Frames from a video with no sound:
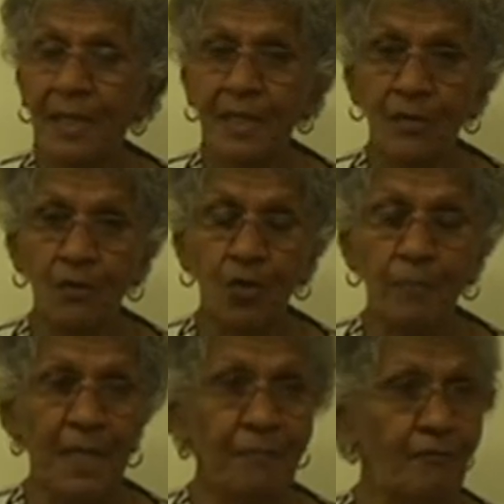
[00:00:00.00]
get all the
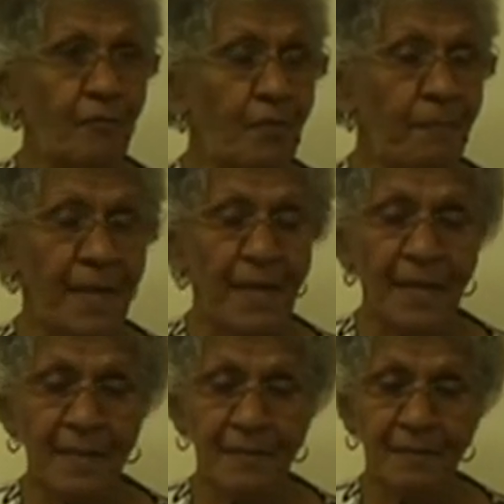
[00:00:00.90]
people from the
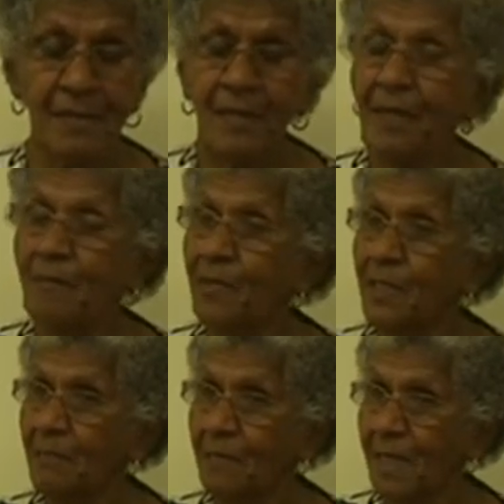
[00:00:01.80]
parks and
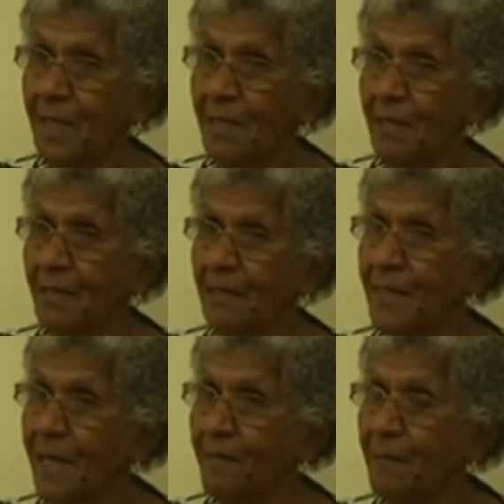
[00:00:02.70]
bring them there and
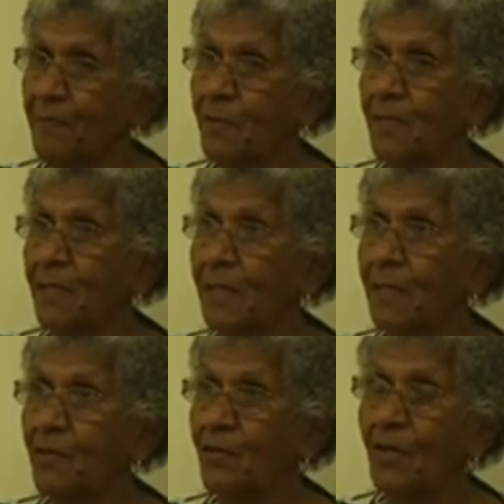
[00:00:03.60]
take them up to
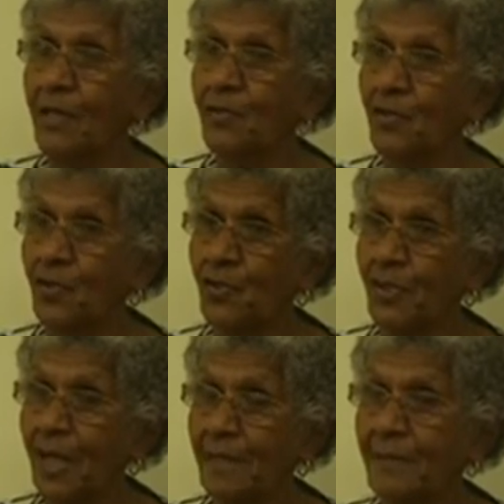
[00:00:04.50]
the Uniting Church
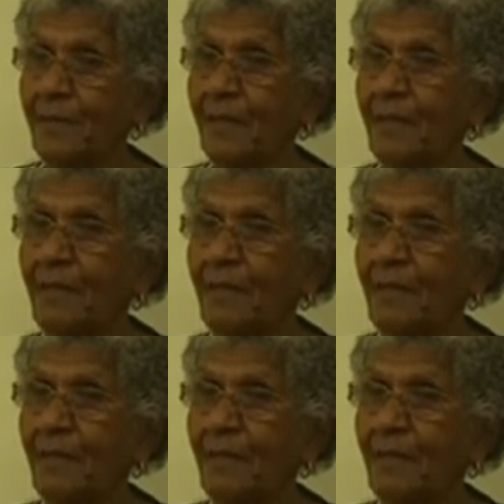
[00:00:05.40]
at